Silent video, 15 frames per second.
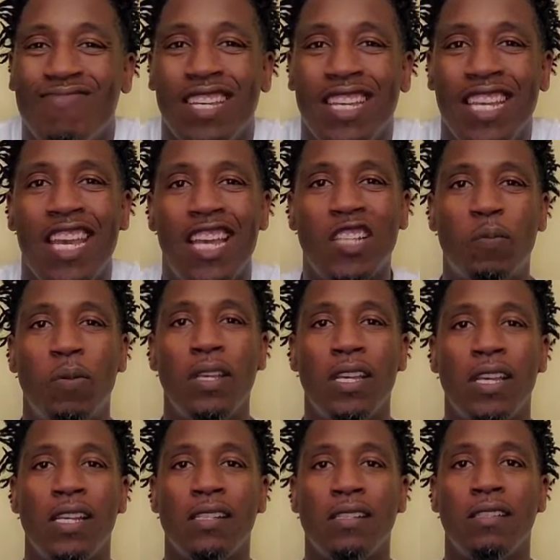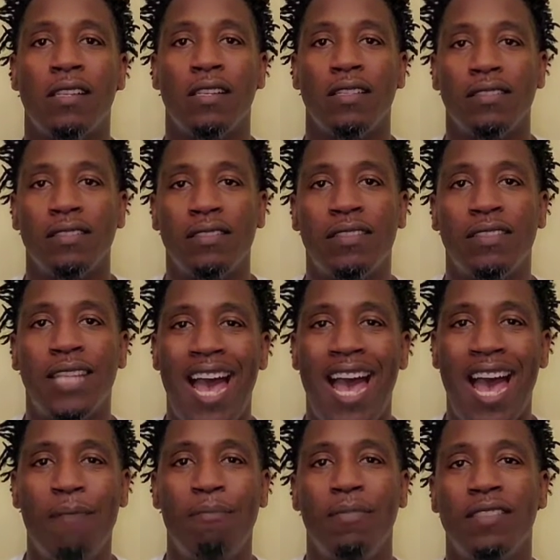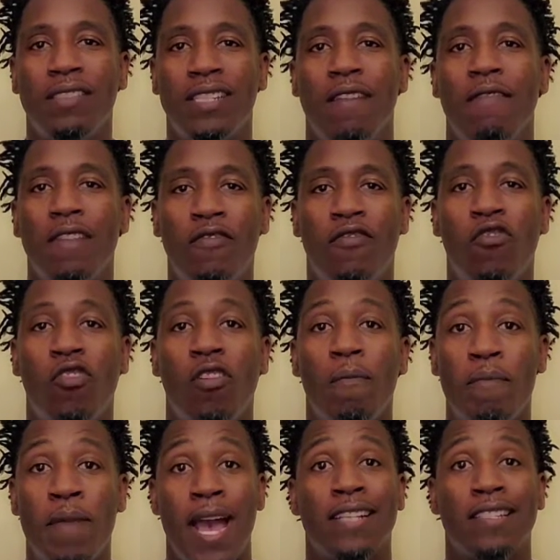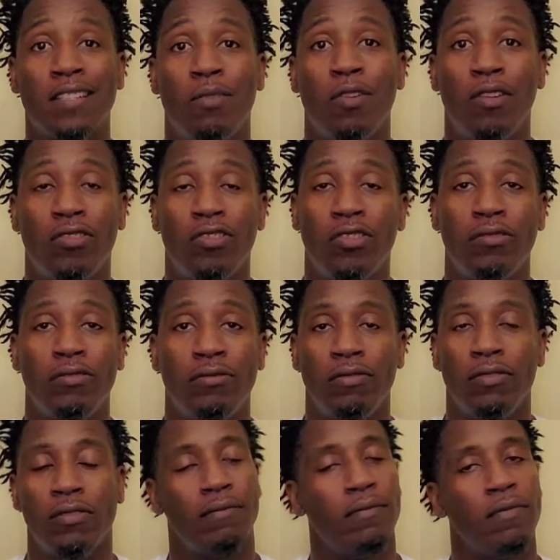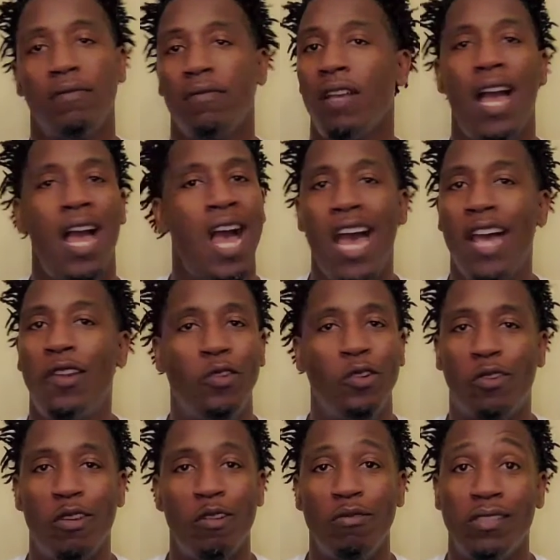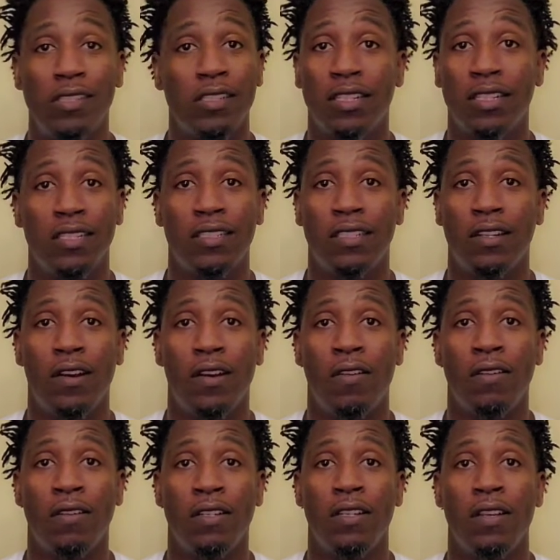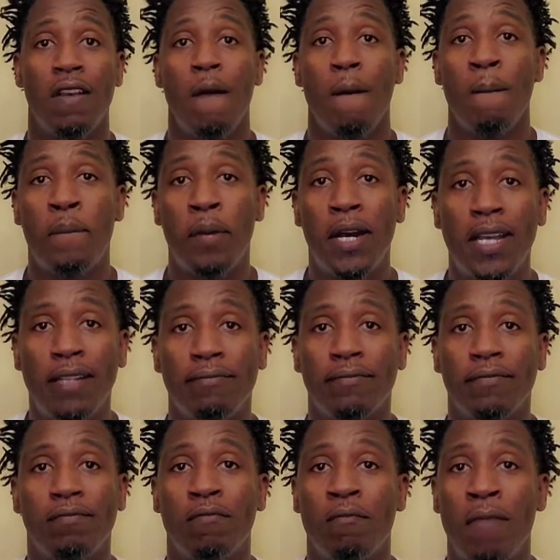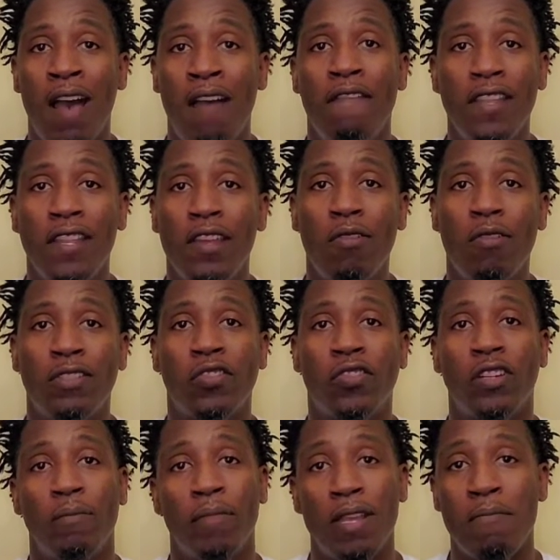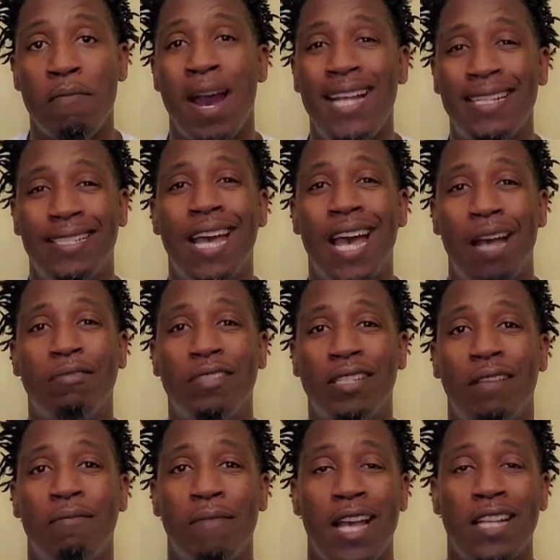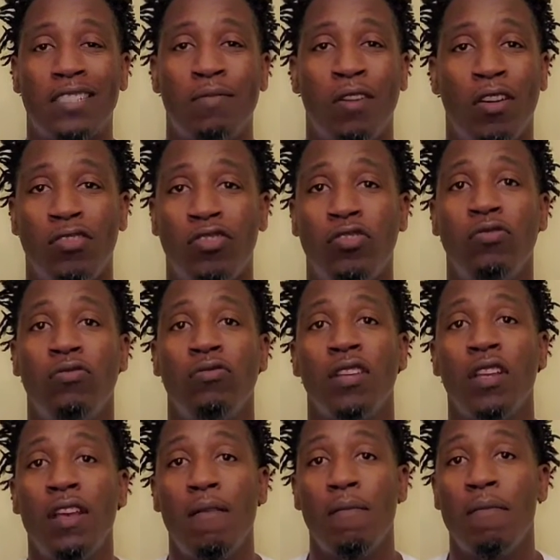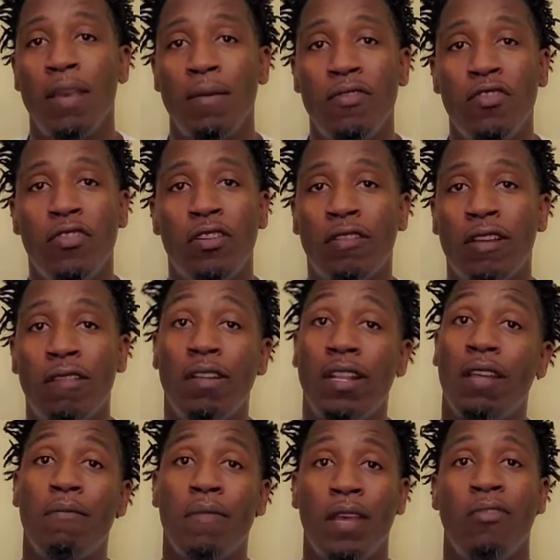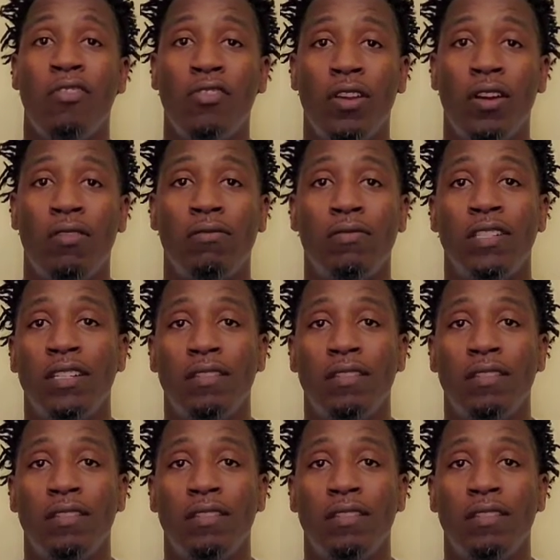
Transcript: ESPN's top 74 basketball shoes. I don't agree with this list at all, but my video is going to be my top 10 basketball shoes. Maybe you agree with it, maybe you don't.